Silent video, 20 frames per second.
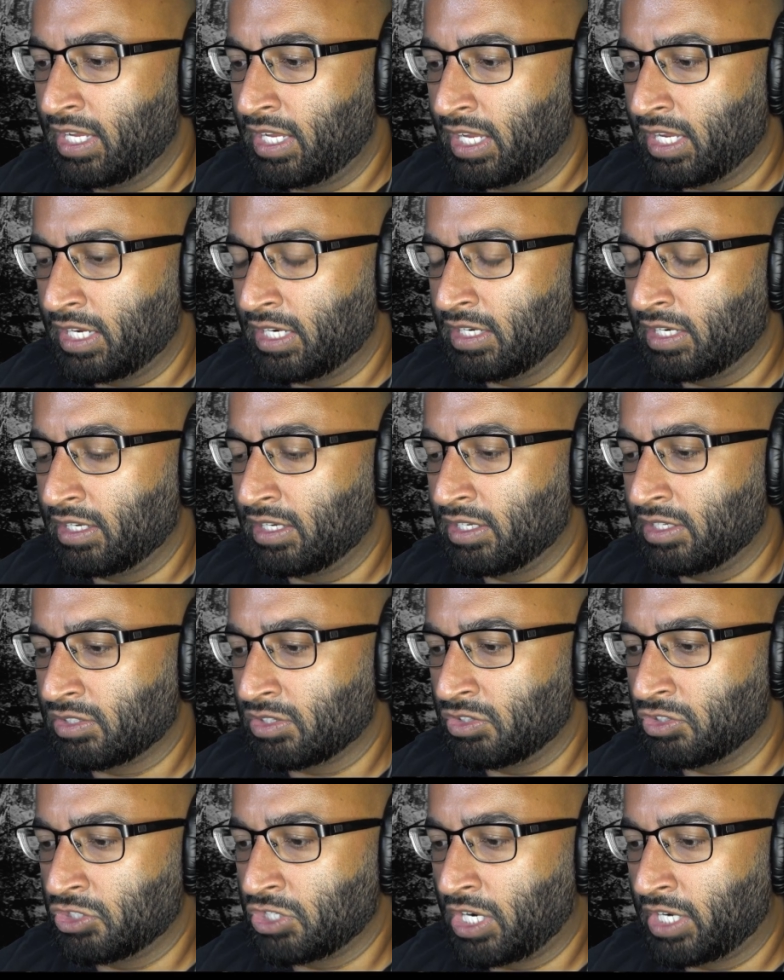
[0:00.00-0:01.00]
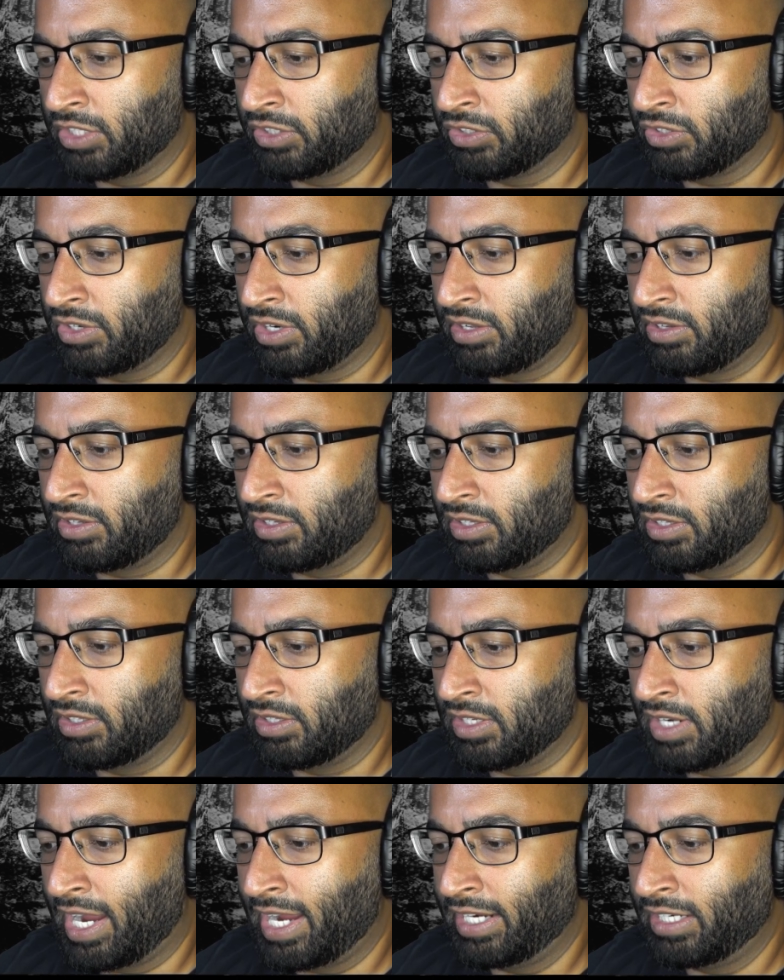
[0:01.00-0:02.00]
and uh, so john
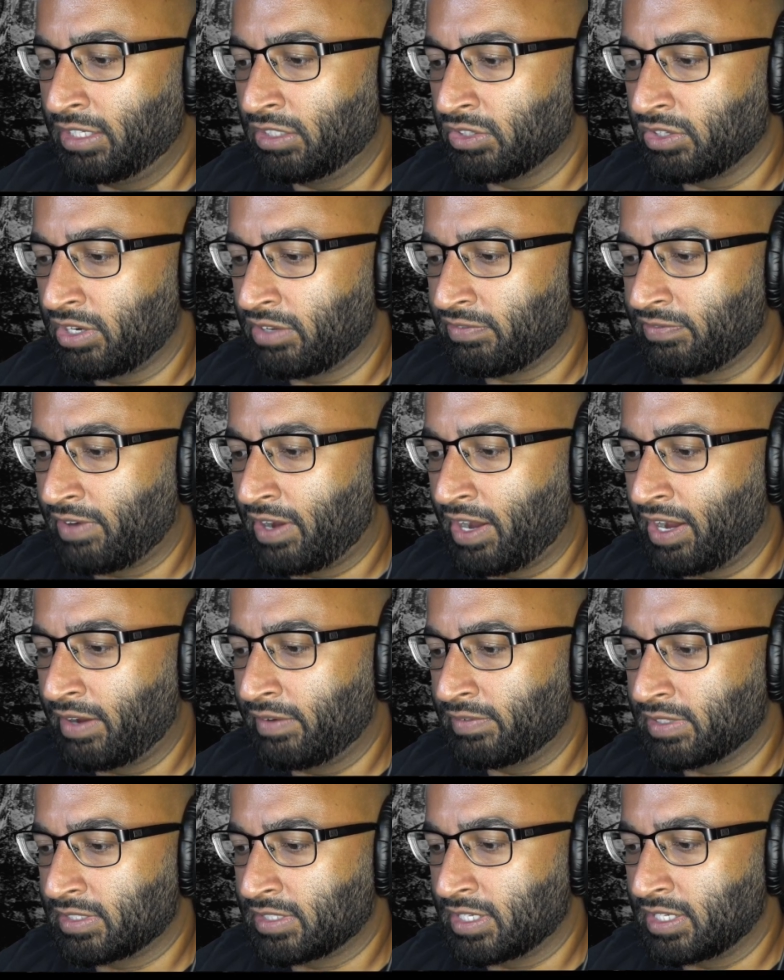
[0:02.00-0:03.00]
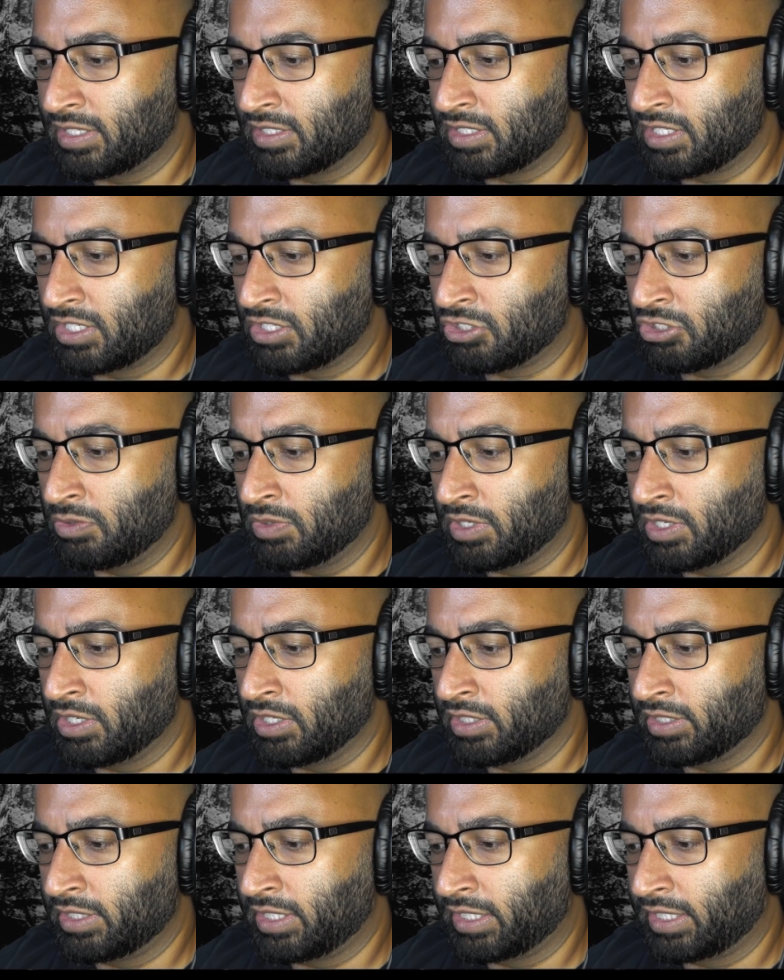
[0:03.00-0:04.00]
39 35 it says yeshua
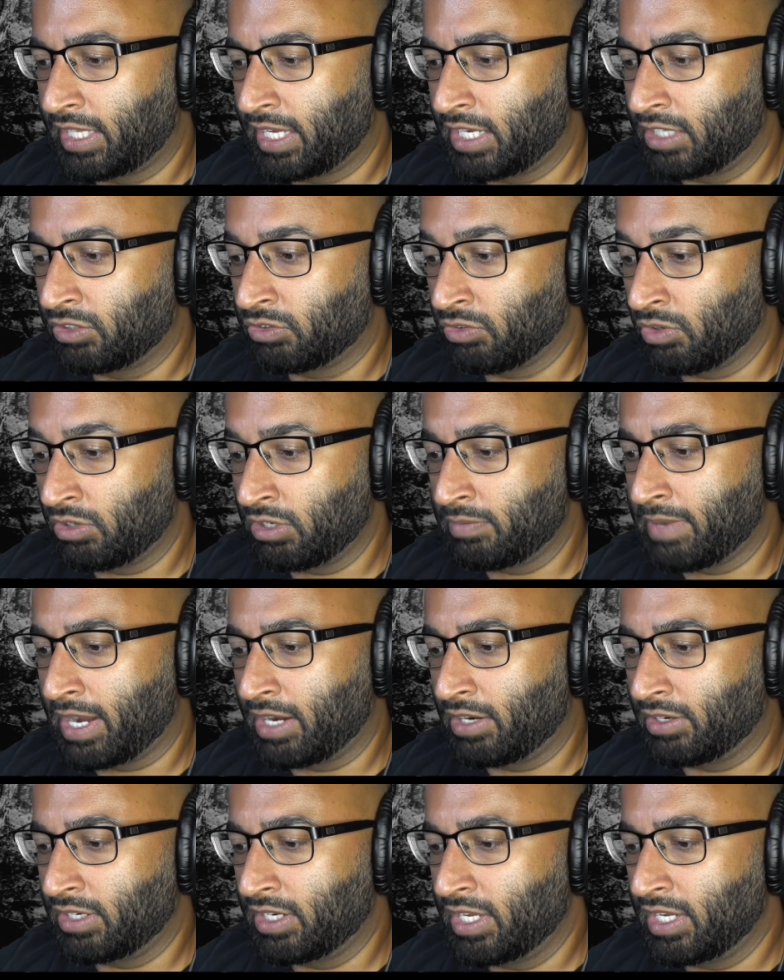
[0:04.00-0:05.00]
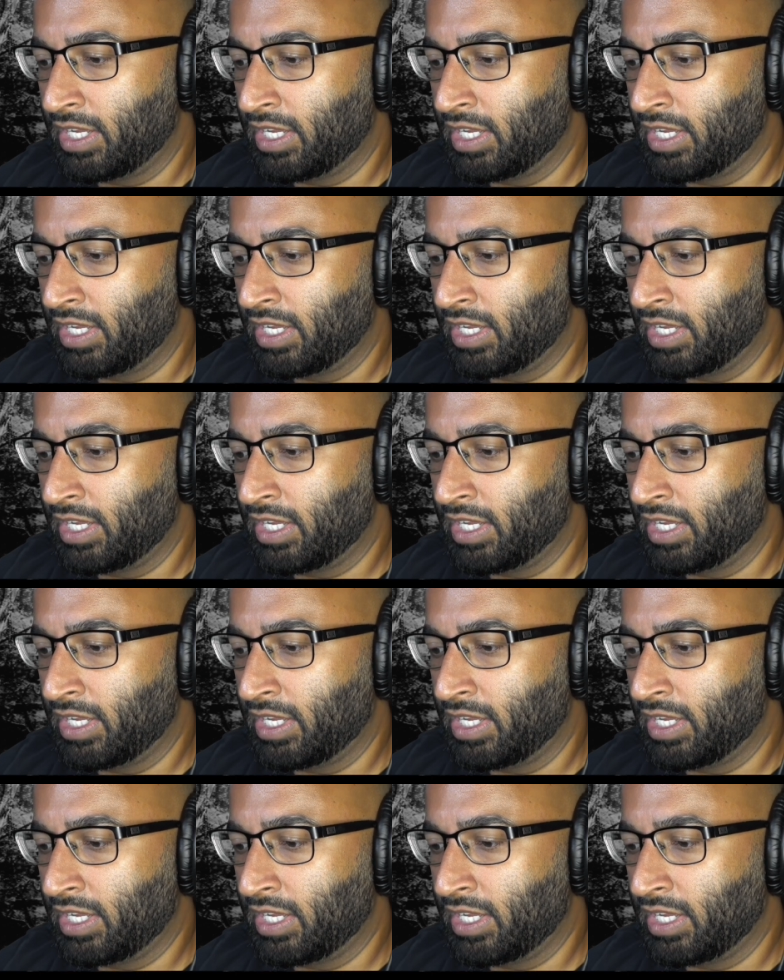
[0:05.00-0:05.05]
heard that they had thrown him out